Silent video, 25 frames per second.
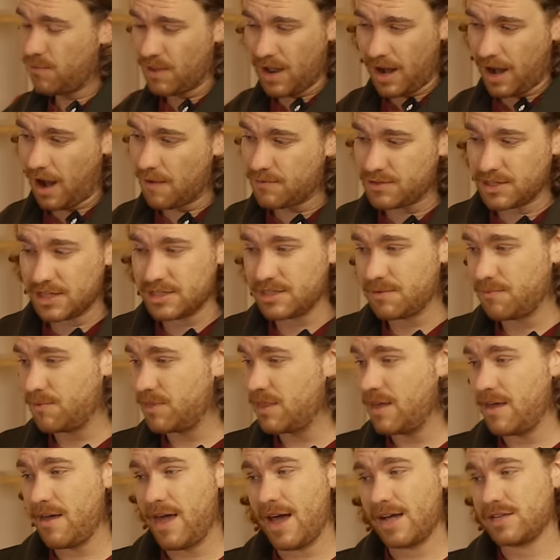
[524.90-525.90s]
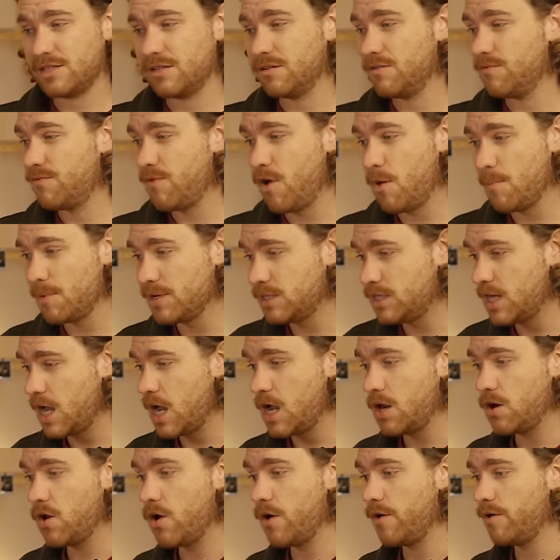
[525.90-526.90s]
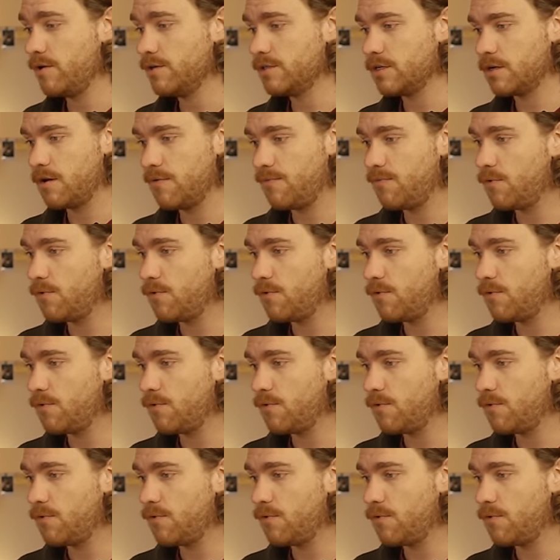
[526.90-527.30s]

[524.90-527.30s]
like, I've seen some really excellent Vermentinos and a